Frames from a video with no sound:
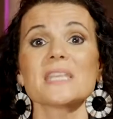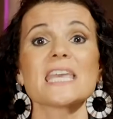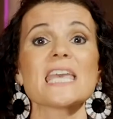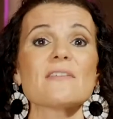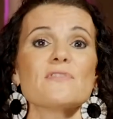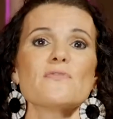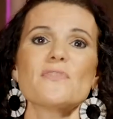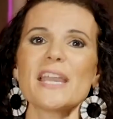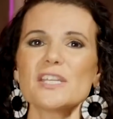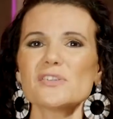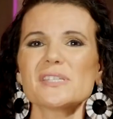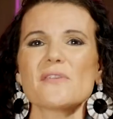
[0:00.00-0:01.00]
If you
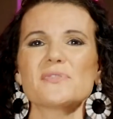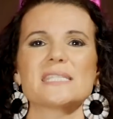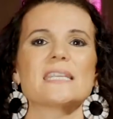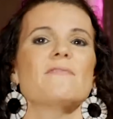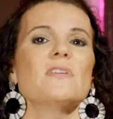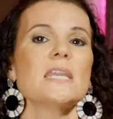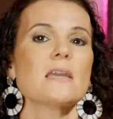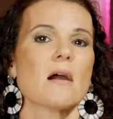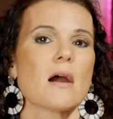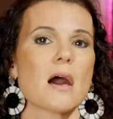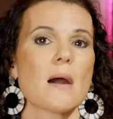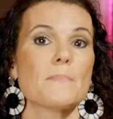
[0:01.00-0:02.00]
find yourself stiffening
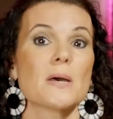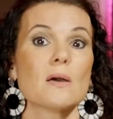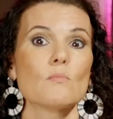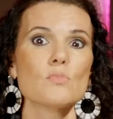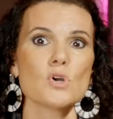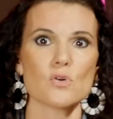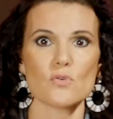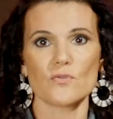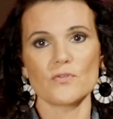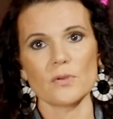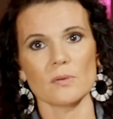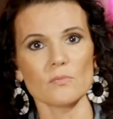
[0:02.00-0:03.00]
up,
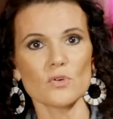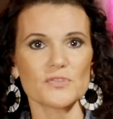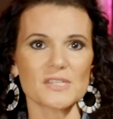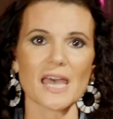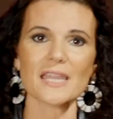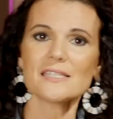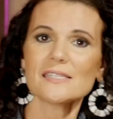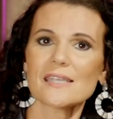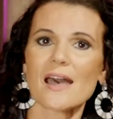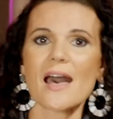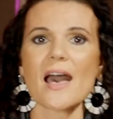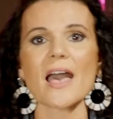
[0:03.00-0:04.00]
move side to
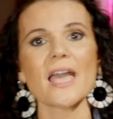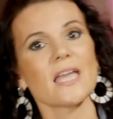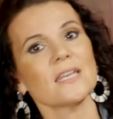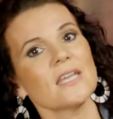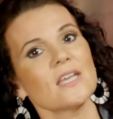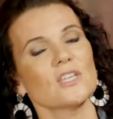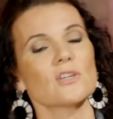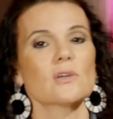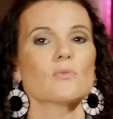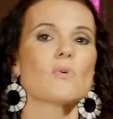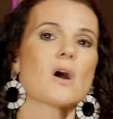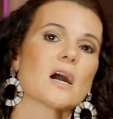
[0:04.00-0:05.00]
side. You
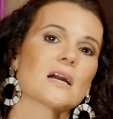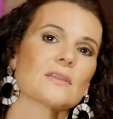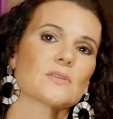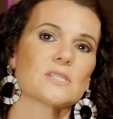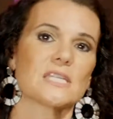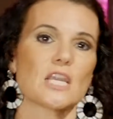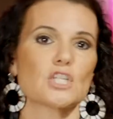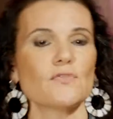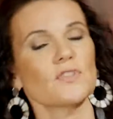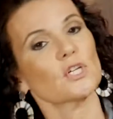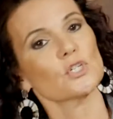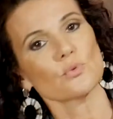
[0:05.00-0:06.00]
can walk on the stage if
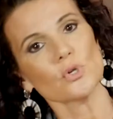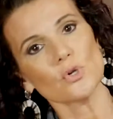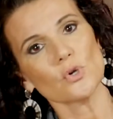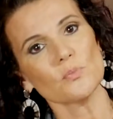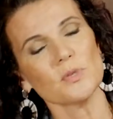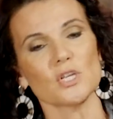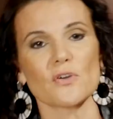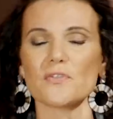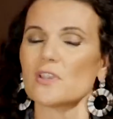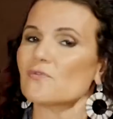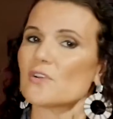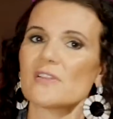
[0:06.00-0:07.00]
there's room. If you're
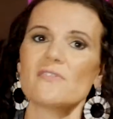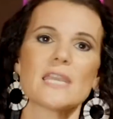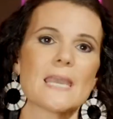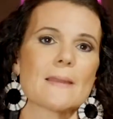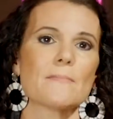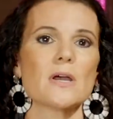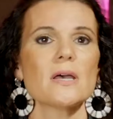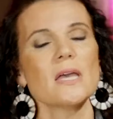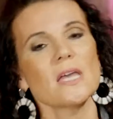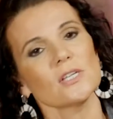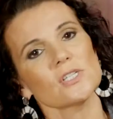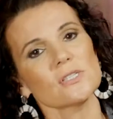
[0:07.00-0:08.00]
in front of a camera,
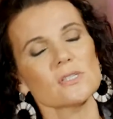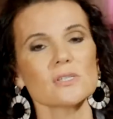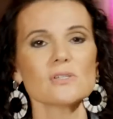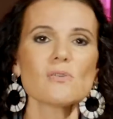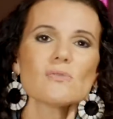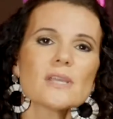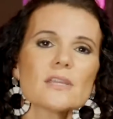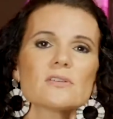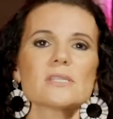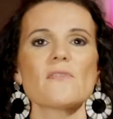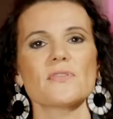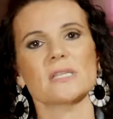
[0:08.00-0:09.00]
just don't let
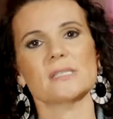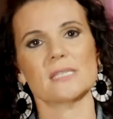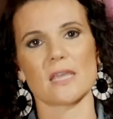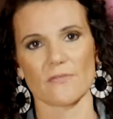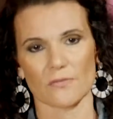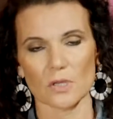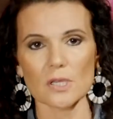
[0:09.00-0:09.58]
yourself get stiff.